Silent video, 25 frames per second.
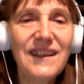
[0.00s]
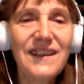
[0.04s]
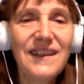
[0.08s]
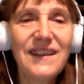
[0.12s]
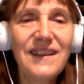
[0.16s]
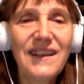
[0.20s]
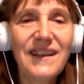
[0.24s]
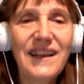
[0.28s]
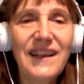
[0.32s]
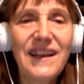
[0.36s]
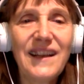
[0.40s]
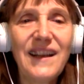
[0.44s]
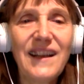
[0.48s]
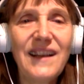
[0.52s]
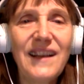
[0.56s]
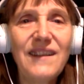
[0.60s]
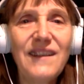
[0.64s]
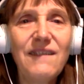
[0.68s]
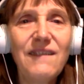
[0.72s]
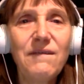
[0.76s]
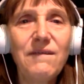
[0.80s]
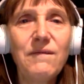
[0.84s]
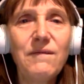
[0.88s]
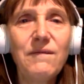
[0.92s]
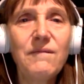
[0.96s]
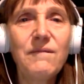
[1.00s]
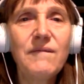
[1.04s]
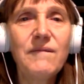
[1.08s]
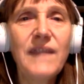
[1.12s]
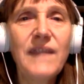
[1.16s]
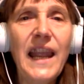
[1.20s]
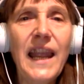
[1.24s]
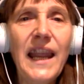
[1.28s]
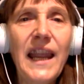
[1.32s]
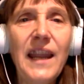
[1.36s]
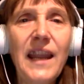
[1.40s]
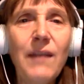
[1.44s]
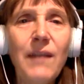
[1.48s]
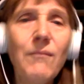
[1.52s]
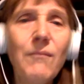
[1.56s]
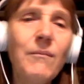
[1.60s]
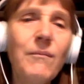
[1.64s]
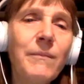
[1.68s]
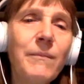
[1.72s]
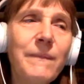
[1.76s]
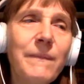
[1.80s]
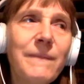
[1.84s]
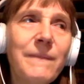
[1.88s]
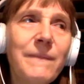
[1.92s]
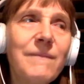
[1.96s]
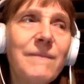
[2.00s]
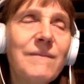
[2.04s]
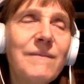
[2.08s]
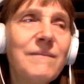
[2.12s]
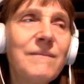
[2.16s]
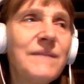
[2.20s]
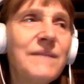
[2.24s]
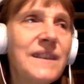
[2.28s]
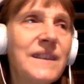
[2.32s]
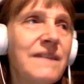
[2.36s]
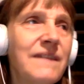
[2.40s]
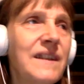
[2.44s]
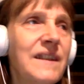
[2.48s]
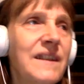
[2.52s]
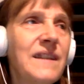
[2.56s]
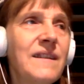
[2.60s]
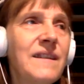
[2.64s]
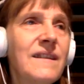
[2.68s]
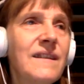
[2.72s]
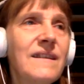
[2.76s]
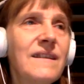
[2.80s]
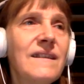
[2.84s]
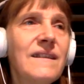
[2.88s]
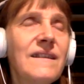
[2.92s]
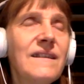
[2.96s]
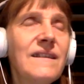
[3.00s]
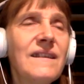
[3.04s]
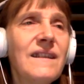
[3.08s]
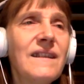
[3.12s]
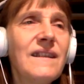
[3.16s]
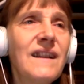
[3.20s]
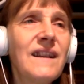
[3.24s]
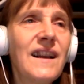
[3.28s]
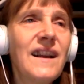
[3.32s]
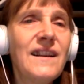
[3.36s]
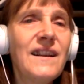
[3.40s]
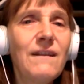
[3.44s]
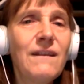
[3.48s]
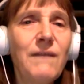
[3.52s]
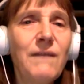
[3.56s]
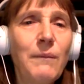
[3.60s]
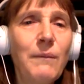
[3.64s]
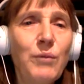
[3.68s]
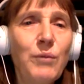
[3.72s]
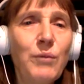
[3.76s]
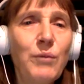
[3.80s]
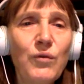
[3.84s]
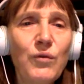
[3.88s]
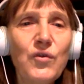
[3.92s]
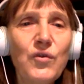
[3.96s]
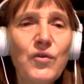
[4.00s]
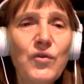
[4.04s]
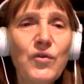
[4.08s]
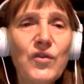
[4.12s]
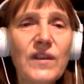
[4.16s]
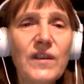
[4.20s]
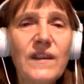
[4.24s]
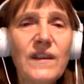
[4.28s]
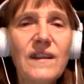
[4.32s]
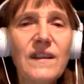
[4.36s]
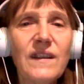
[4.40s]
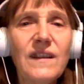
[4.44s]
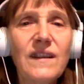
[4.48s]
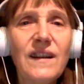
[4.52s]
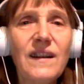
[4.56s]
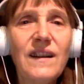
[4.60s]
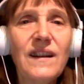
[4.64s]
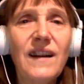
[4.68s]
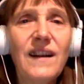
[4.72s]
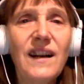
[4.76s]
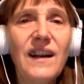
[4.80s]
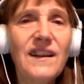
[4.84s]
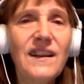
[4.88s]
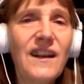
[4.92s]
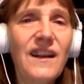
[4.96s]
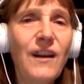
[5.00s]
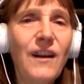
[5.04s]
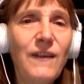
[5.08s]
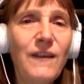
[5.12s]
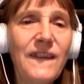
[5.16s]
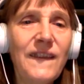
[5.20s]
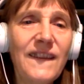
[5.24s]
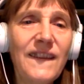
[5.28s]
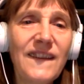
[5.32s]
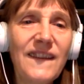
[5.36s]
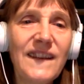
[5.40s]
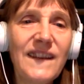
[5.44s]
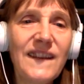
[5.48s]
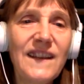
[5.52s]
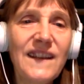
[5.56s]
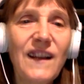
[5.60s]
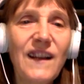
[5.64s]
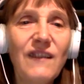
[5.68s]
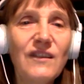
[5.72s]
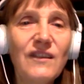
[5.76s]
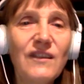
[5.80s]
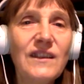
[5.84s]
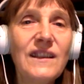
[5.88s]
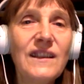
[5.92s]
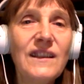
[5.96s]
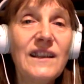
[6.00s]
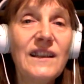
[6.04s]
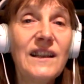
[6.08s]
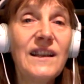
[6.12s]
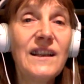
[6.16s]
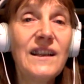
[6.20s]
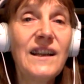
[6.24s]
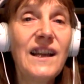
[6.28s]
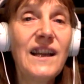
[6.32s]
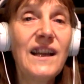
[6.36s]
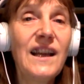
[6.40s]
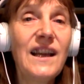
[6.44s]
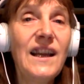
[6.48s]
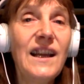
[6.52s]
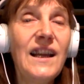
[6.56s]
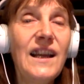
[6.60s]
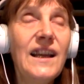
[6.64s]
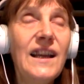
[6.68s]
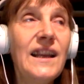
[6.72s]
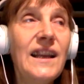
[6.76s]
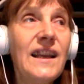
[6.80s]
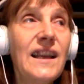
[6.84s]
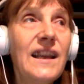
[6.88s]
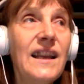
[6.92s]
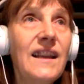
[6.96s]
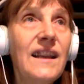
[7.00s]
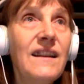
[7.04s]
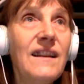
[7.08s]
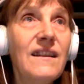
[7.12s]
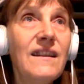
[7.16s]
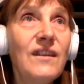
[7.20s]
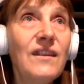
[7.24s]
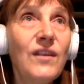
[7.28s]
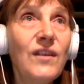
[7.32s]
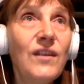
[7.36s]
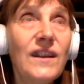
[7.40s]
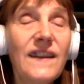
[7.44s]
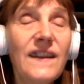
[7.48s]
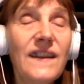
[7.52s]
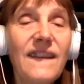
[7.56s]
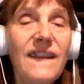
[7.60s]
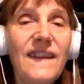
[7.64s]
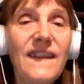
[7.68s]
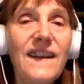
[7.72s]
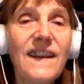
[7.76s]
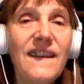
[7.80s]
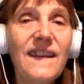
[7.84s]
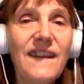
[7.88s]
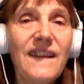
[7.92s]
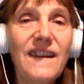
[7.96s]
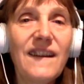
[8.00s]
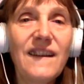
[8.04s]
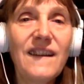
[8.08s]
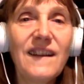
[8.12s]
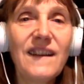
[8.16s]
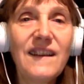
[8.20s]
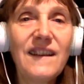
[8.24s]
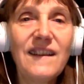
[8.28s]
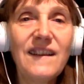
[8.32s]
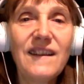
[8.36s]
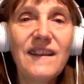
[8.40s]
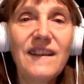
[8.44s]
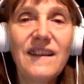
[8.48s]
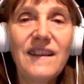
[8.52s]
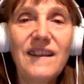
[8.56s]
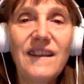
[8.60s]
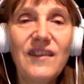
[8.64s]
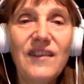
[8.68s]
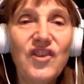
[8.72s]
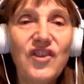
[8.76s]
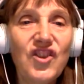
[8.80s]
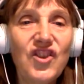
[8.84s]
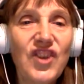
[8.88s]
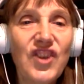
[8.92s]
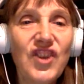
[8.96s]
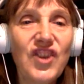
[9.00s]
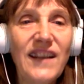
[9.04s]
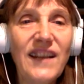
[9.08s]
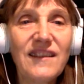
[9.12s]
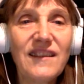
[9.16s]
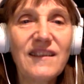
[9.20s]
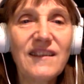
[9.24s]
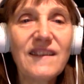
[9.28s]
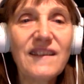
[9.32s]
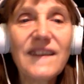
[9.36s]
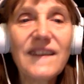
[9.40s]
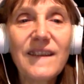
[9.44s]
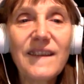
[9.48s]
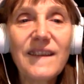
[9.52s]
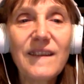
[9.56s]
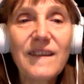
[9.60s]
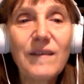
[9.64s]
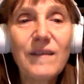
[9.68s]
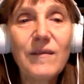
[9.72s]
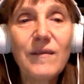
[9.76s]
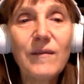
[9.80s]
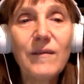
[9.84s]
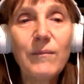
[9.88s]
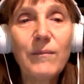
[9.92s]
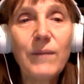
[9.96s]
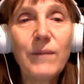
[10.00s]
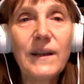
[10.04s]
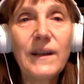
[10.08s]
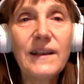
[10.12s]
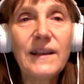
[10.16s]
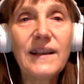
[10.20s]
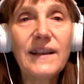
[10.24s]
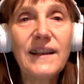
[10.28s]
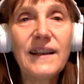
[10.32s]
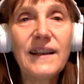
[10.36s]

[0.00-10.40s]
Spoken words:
like kind of name driven kind of approach, and art houses right now in the United States are in shatters, but